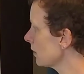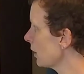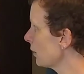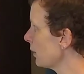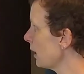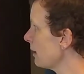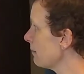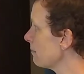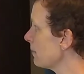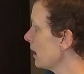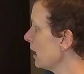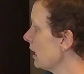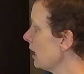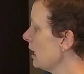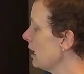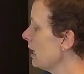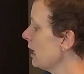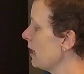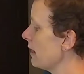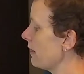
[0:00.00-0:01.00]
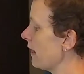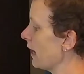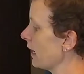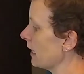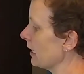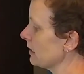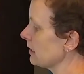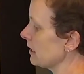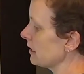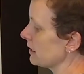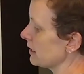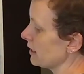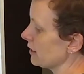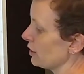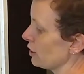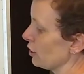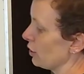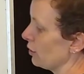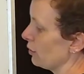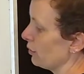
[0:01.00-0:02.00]
Okay. That gets us
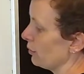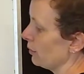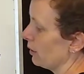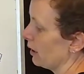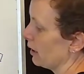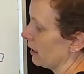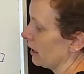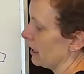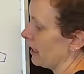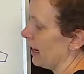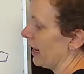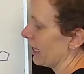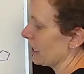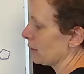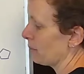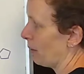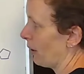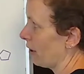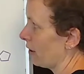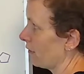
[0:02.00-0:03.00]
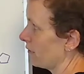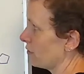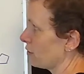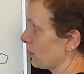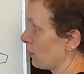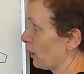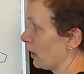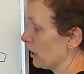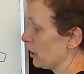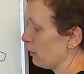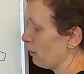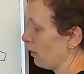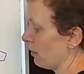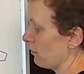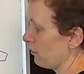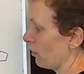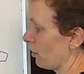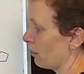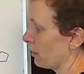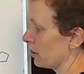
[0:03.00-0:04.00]
into the next part of
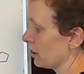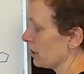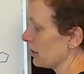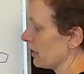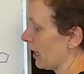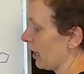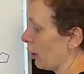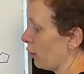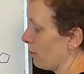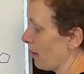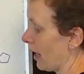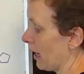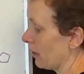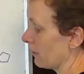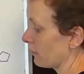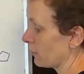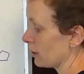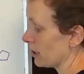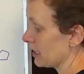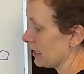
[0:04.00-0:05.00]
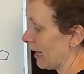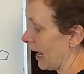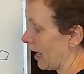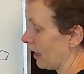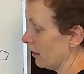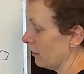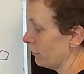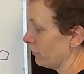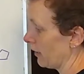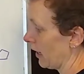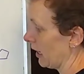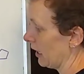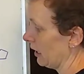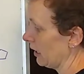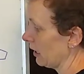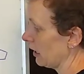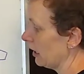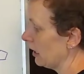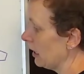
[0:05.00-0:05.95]
22.4, which is aromatic versus aliphatic.